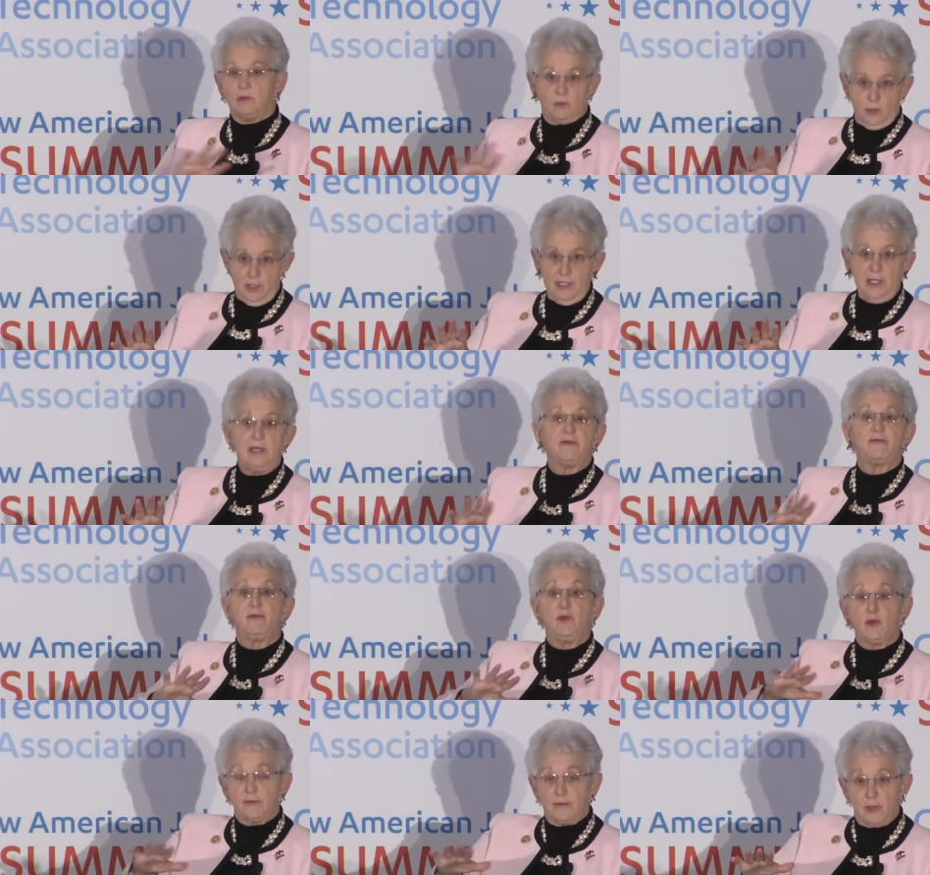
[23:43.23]
We need a
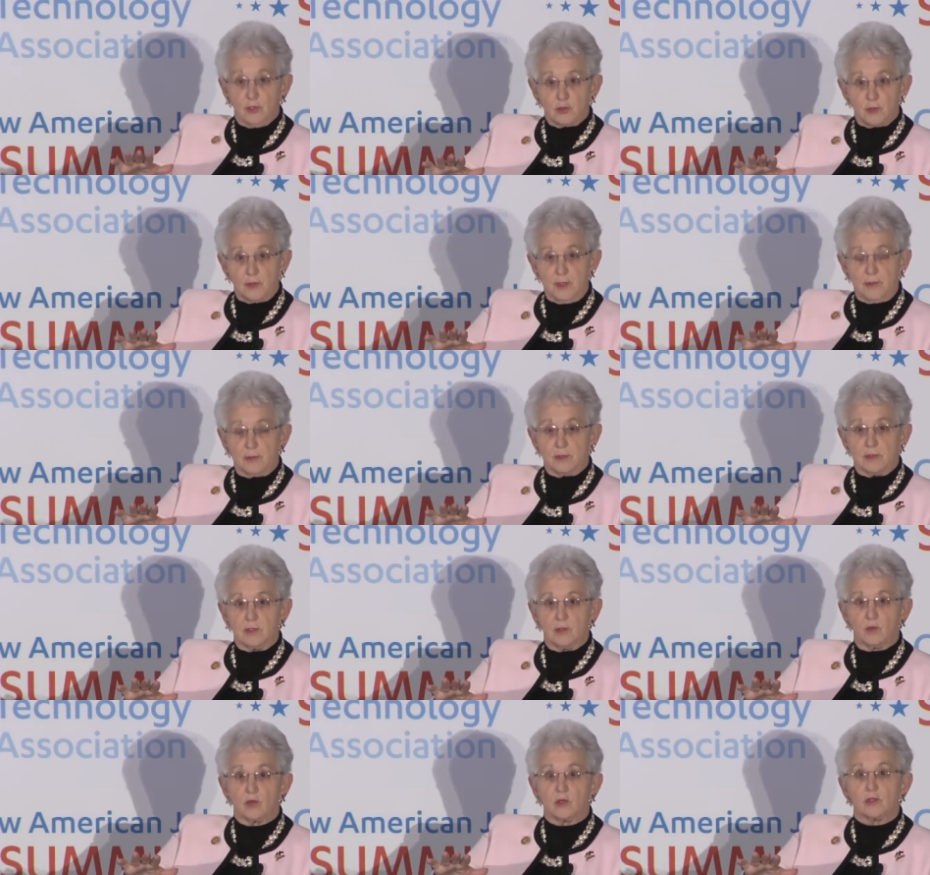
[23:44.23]
few of those people in
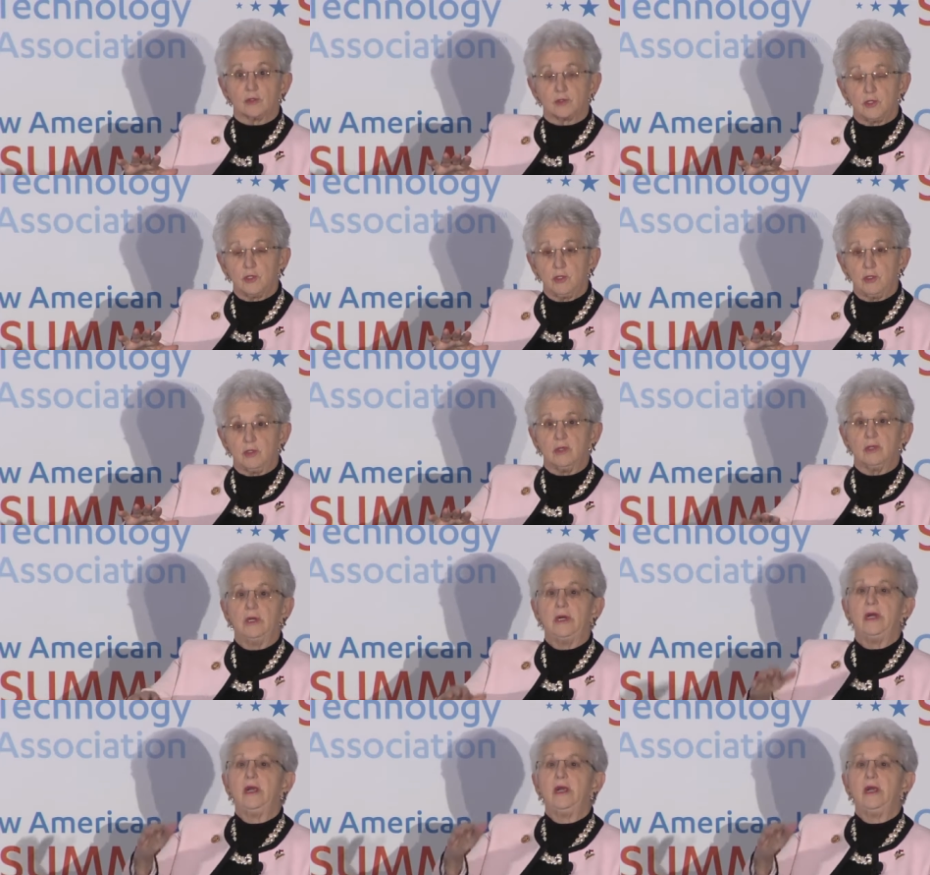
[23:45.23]
the world too,